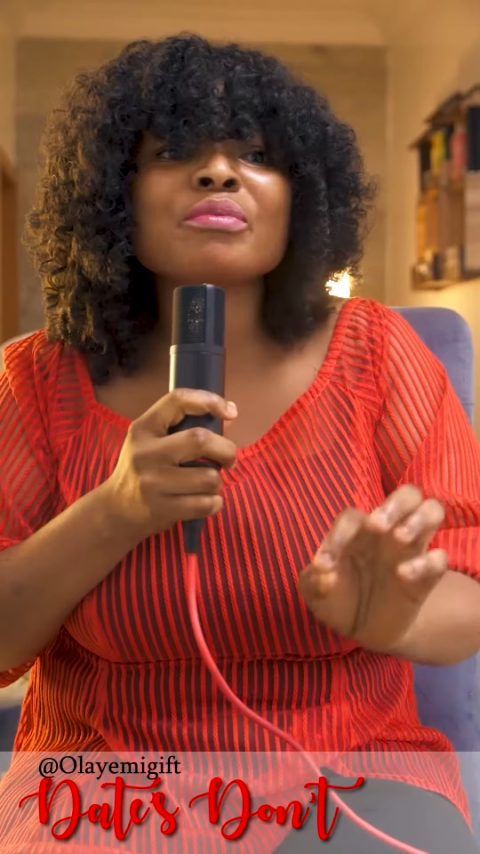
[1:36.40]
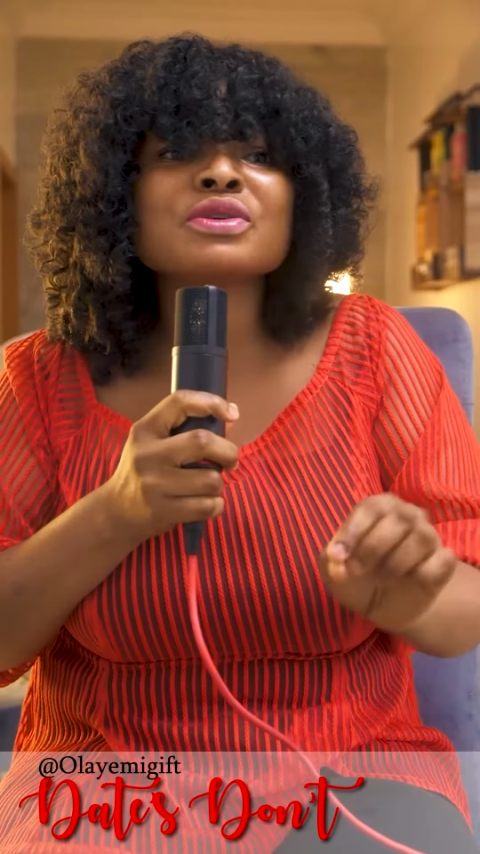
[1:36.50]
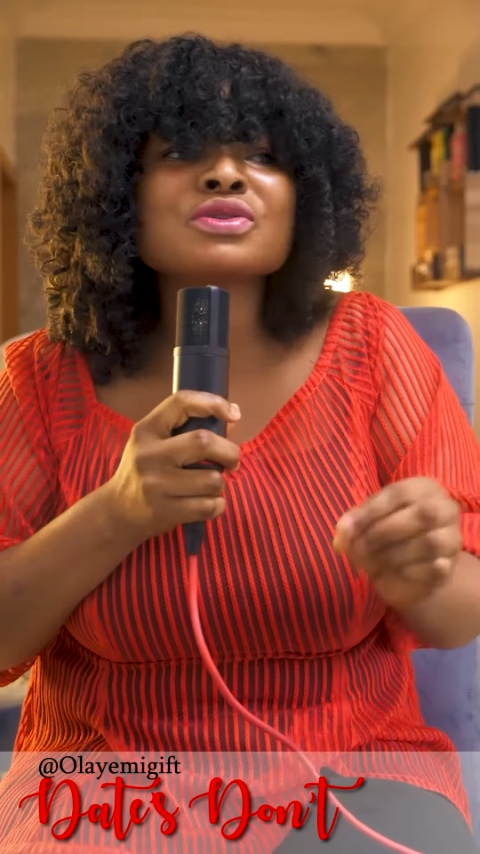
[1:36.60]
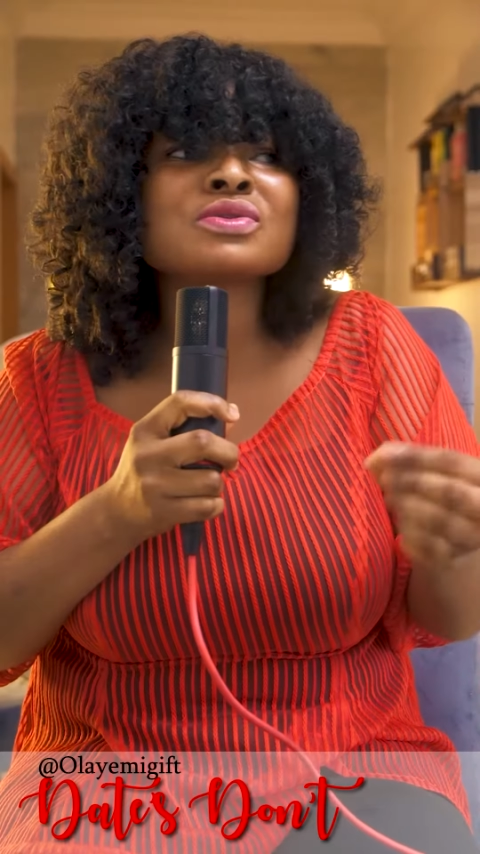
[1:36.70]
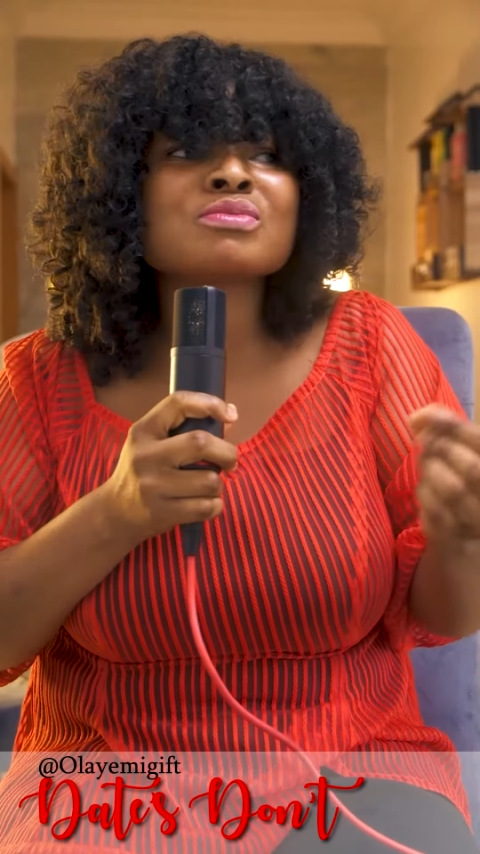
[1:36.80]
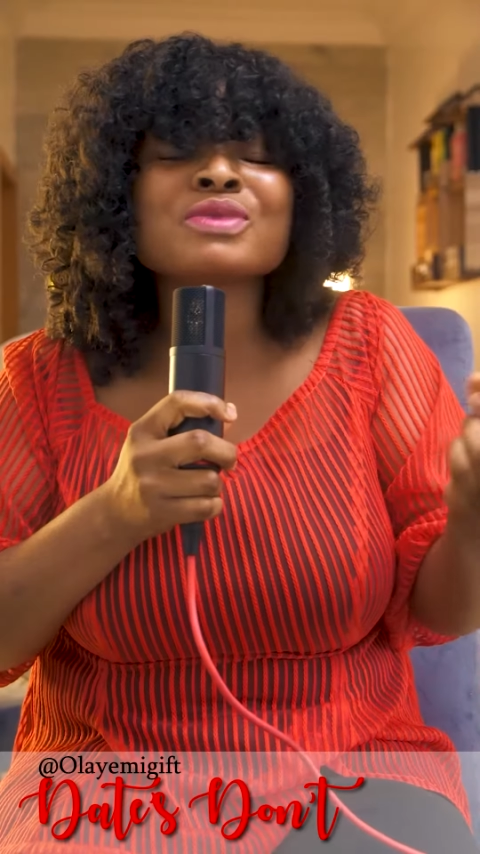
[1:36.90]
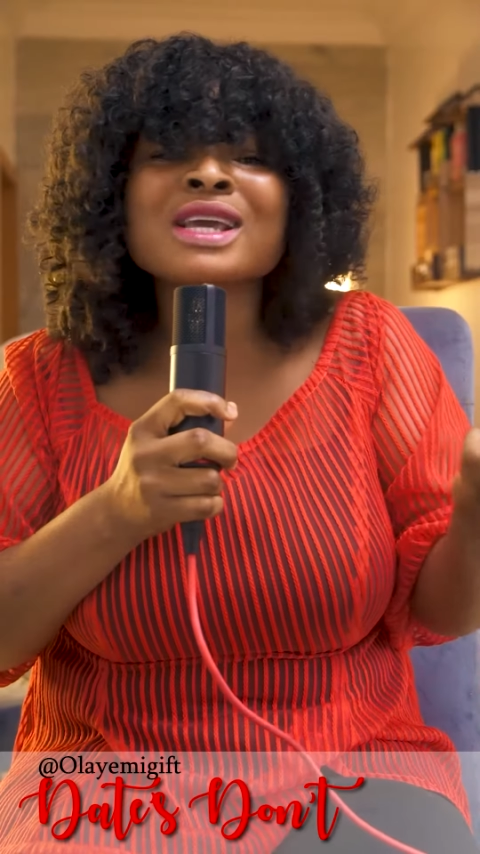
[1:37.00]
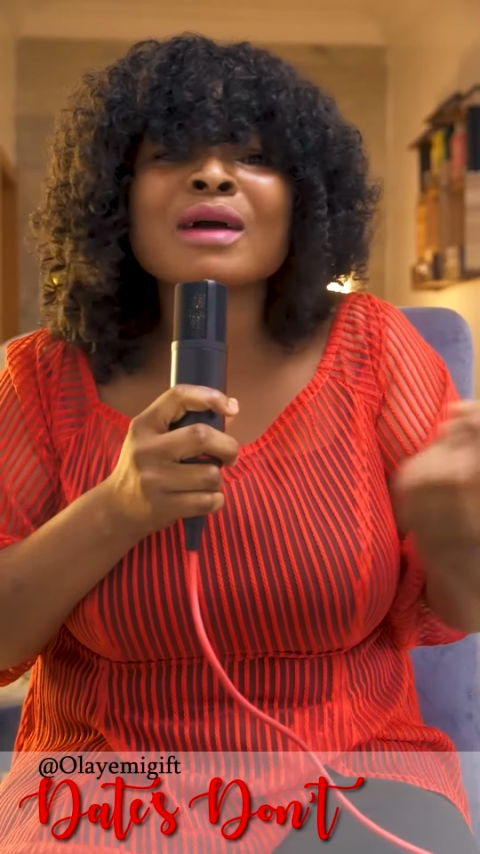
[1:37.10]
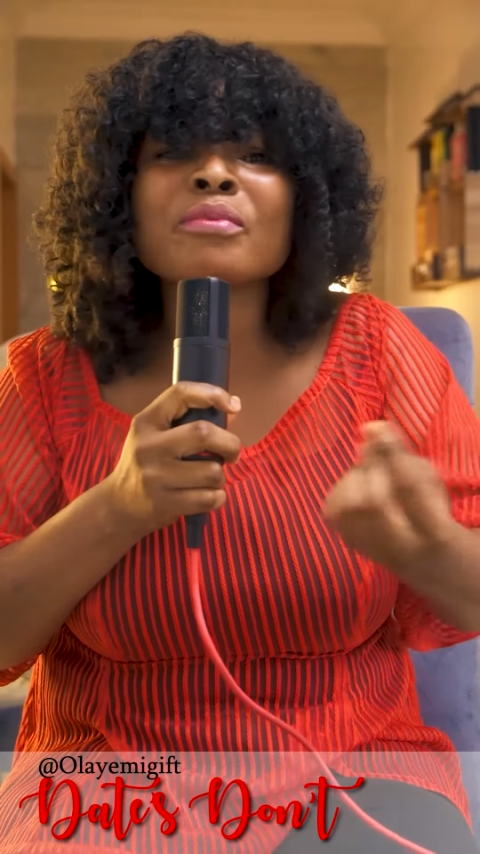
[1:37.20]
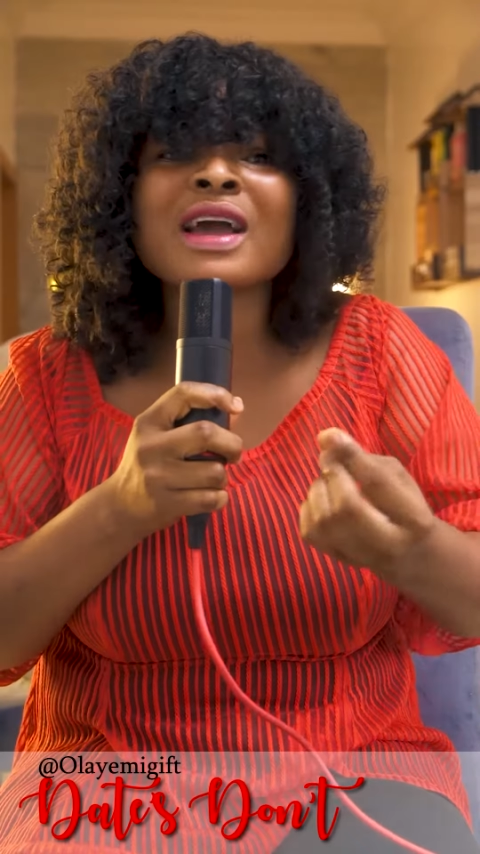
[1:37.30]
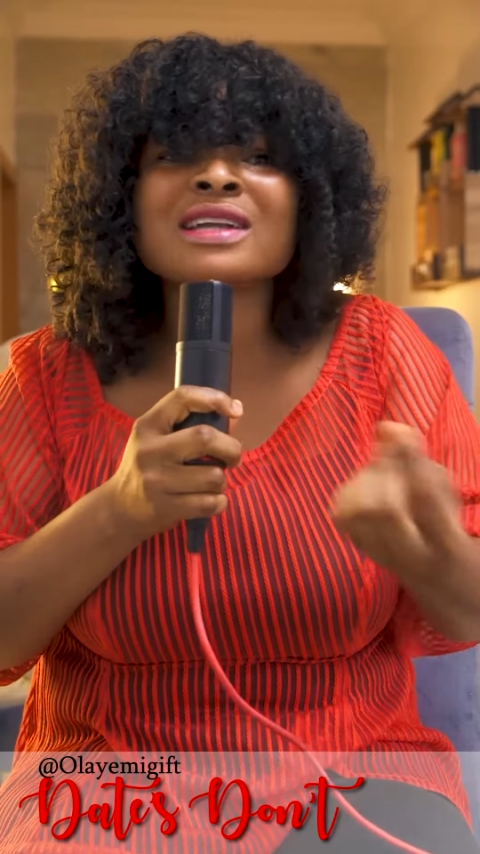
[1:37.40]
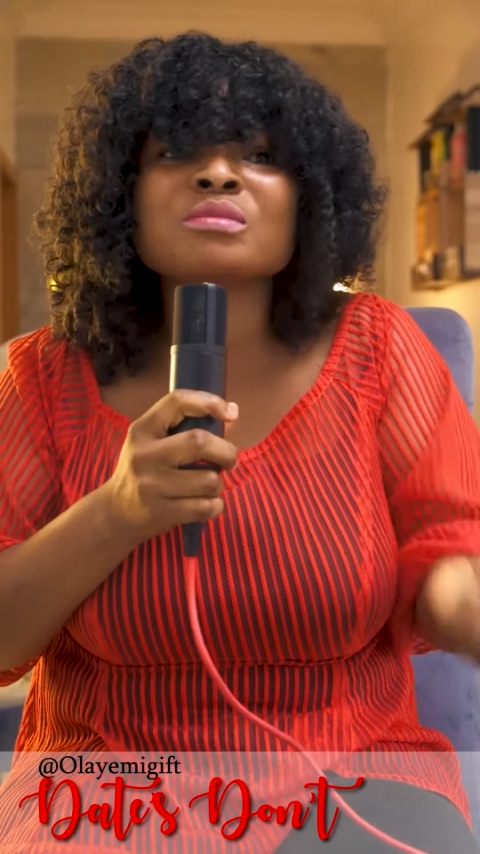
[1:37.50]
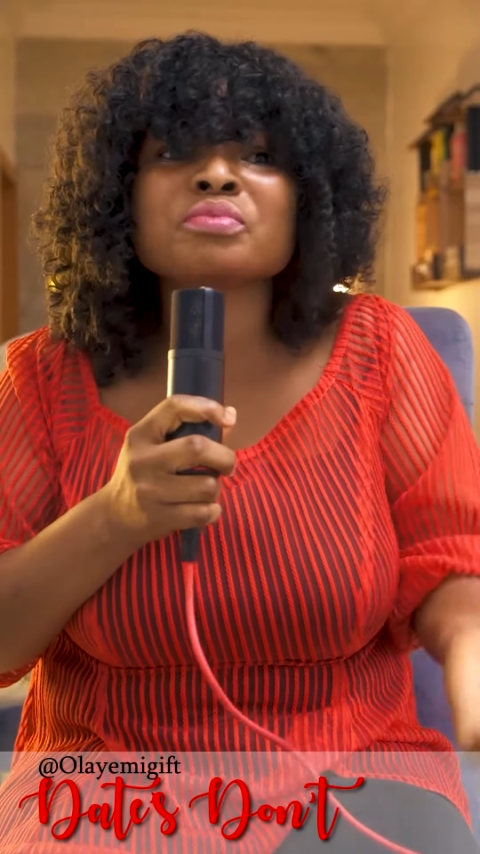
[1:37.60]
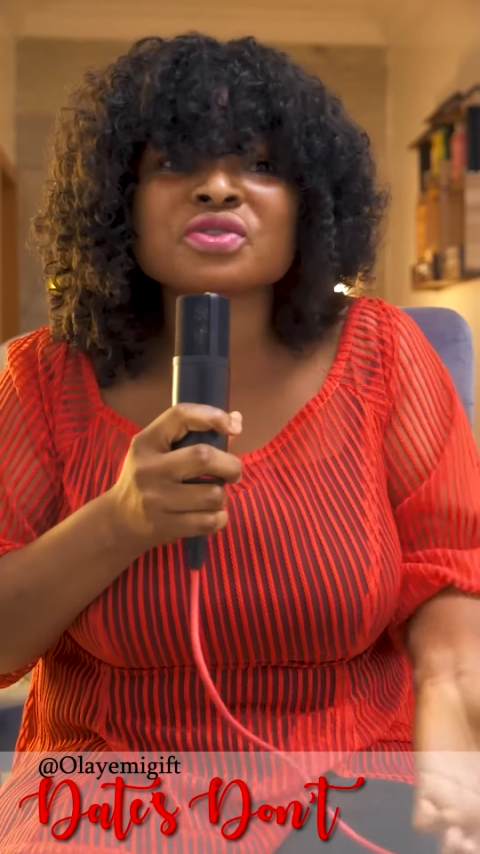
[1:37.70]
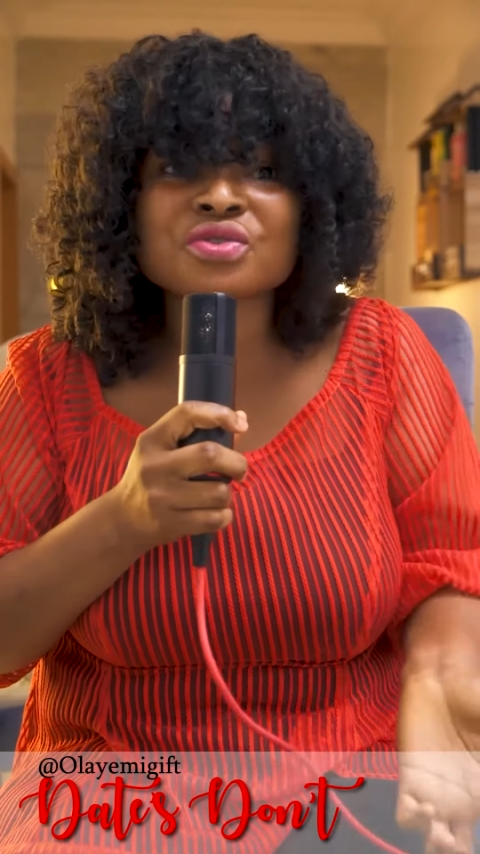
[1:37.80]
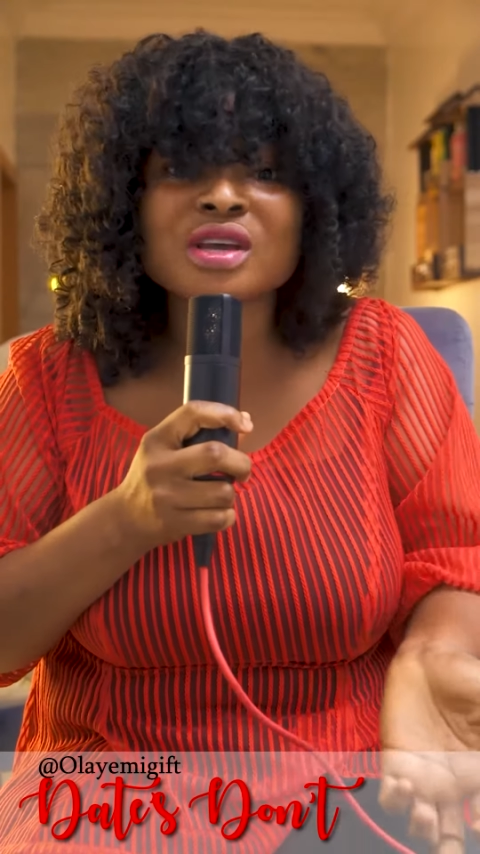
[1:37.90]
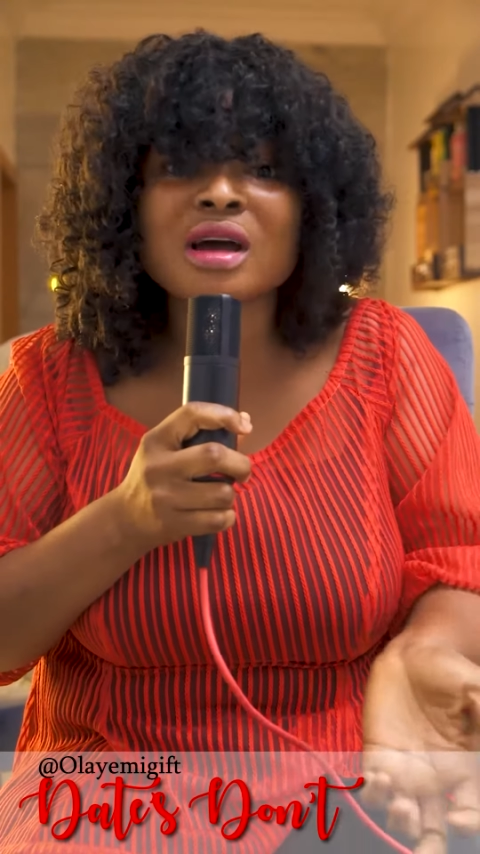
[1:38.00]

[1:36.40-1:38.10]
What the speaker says: be at the beach.